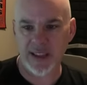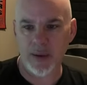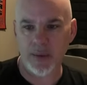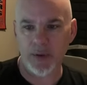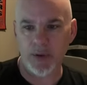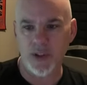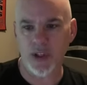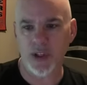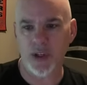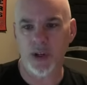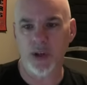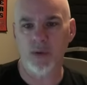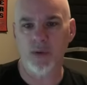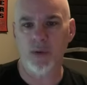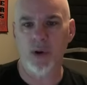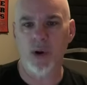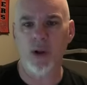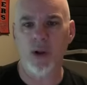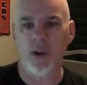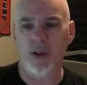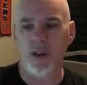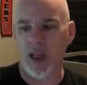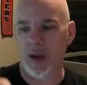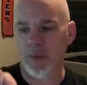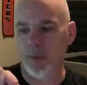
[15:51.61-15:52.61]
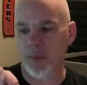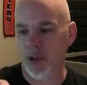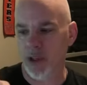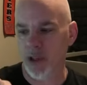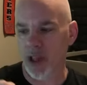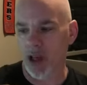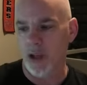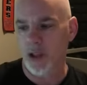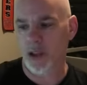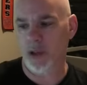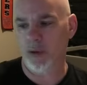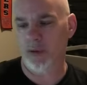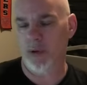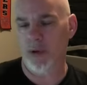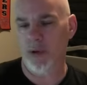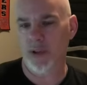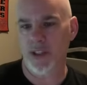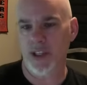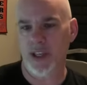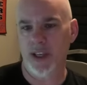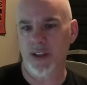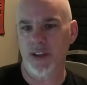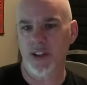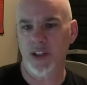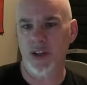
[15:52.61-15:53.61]
that was a good roll, and we'll log the
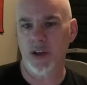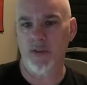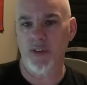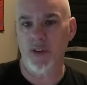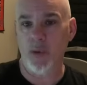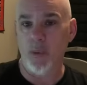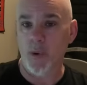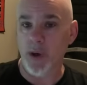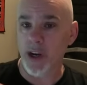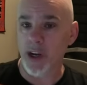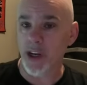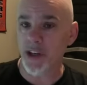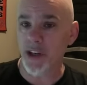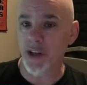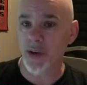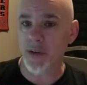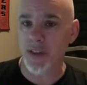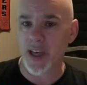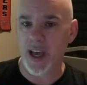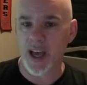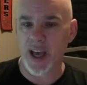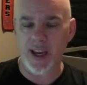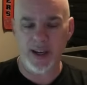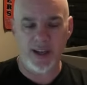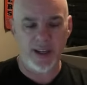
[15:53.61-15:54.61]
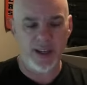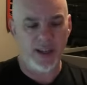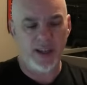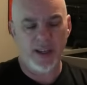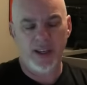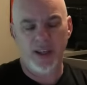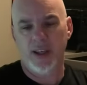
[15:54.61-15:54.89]
rolls in. So if you want to do that,